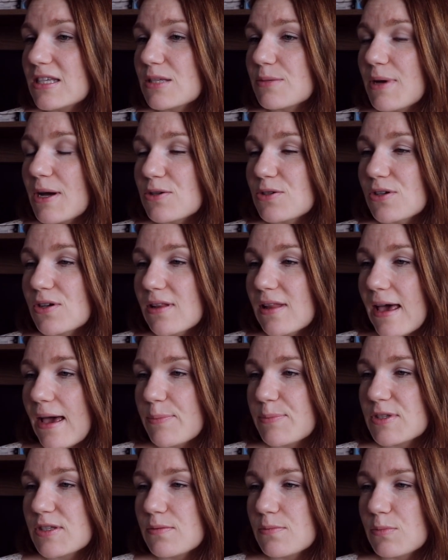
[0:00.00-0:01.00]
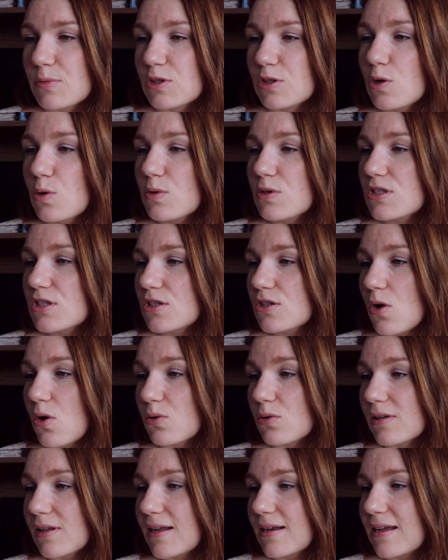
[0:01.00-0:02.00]
is about to collapse, but no one's
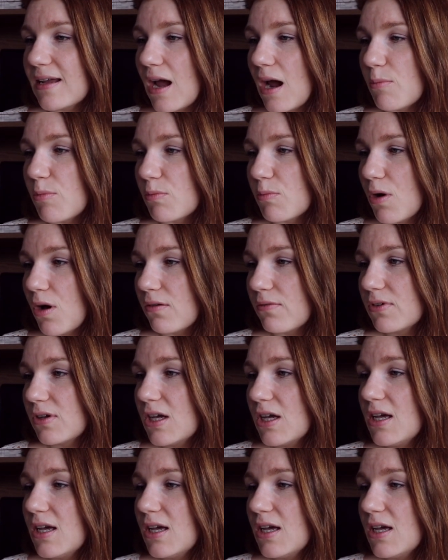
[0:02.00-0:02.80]
told Lenny Abramov.